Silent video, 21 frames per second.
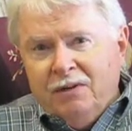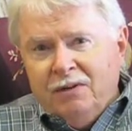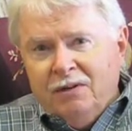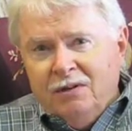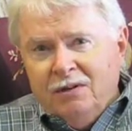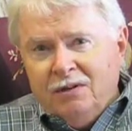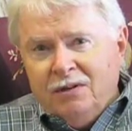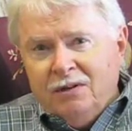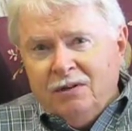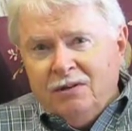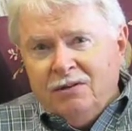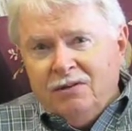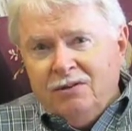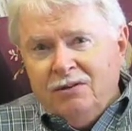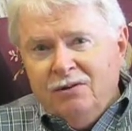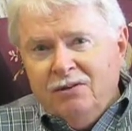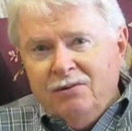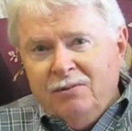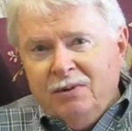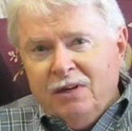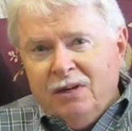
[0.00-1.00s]
in this
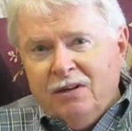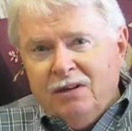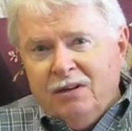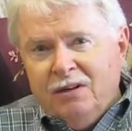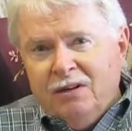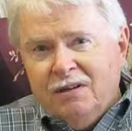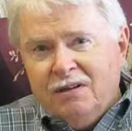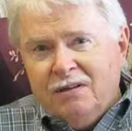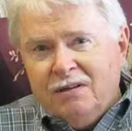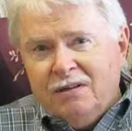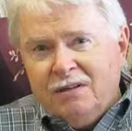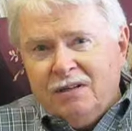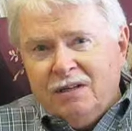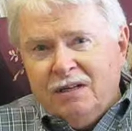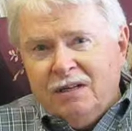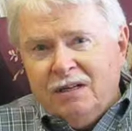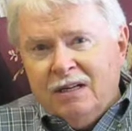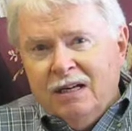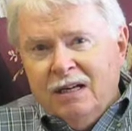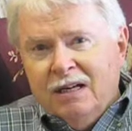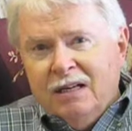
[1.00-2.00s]
issue because
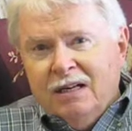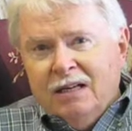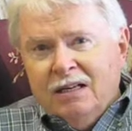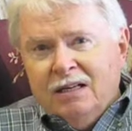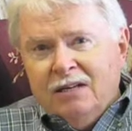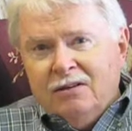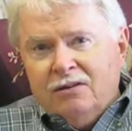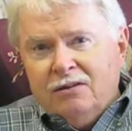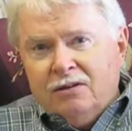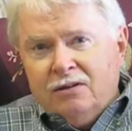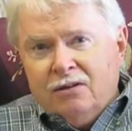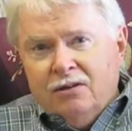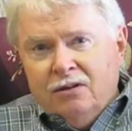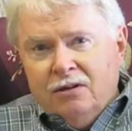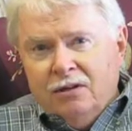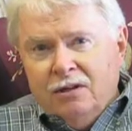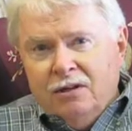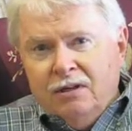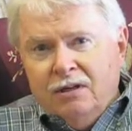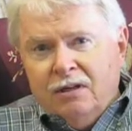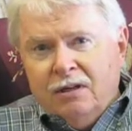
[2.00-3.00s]
there's
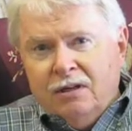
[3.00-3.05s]
good